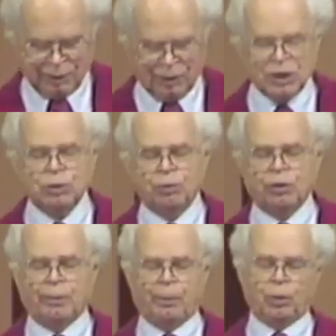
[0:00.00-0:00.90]
These were
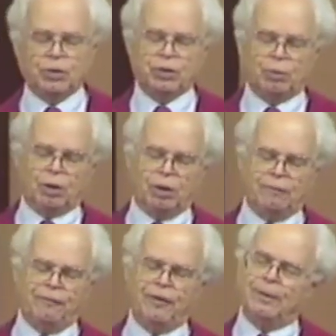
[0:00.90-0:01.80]
the reports that were
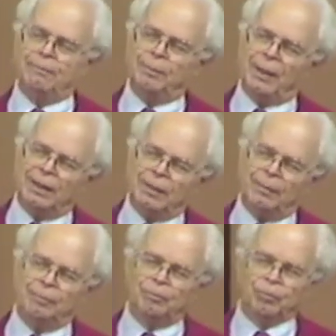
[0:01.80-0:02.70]
confirmed by the
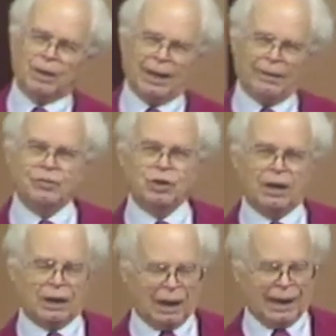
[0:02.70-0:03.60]

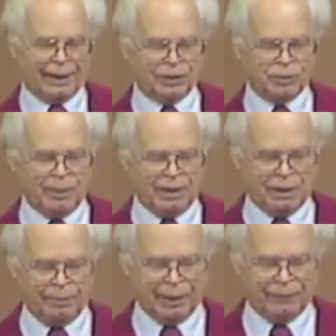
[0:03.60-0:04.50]
Evangelical Alliance meeting
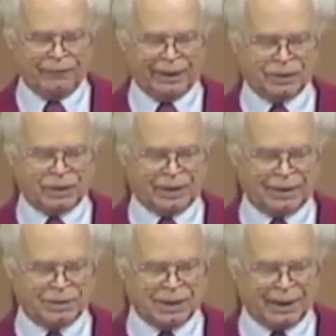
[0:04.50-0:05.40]
in Belfast at
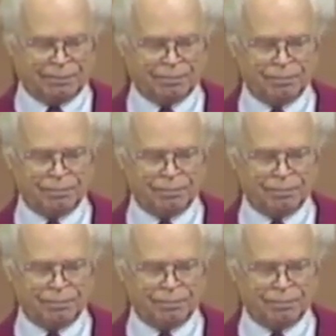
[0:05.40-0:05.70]
that time.